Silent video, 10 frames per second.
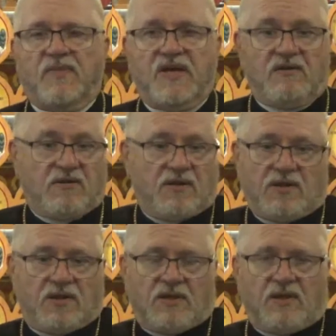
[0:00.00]
I mean,
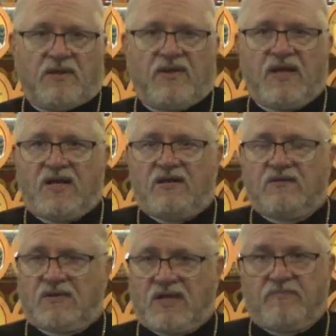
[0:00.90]

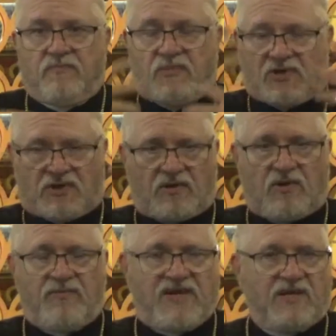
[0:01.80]
they it
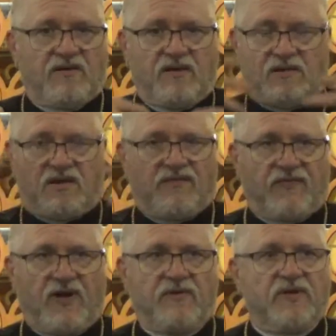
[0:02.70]
omitted a
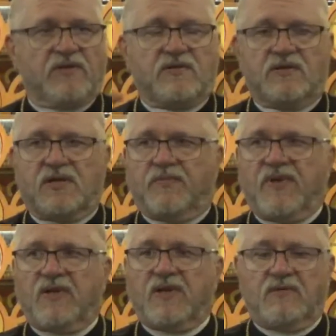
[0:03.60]
fragrance or
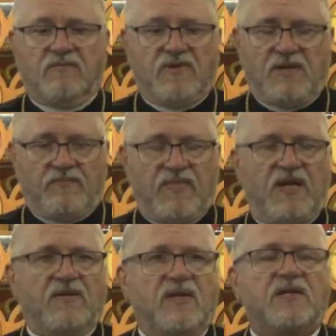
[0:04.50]
something that, that
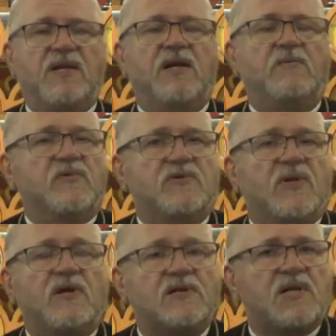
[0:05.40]
made these animals
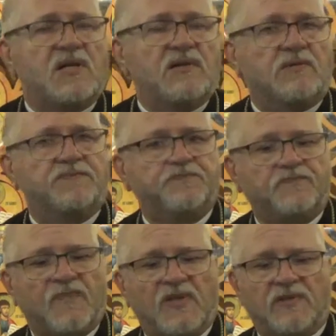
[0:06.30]
docile,
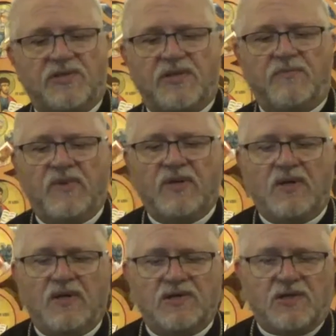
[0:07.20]
you see.
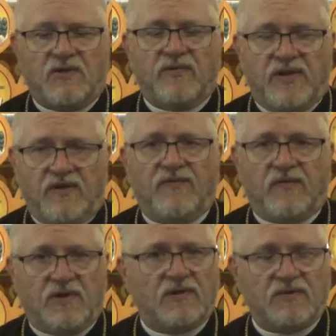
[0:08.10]
So,
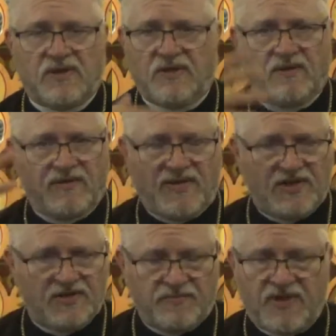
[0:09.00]
therefore, uh,
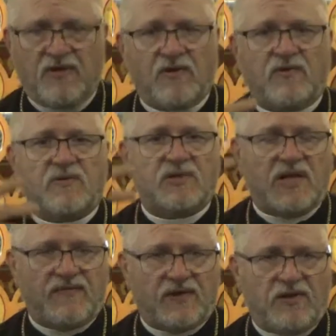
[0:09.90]
these miracles
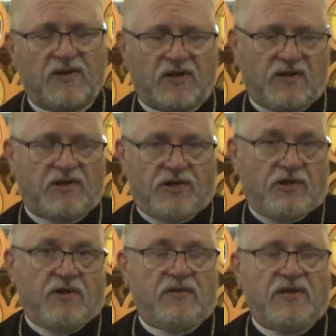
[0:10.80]
have
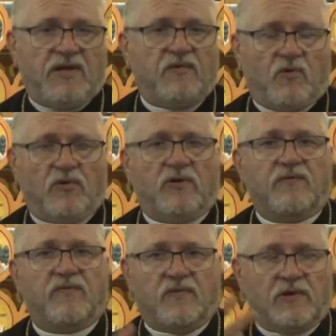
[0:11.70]
occurred in
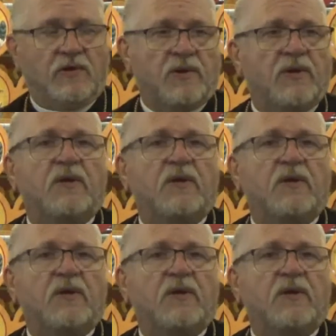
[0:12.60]
order for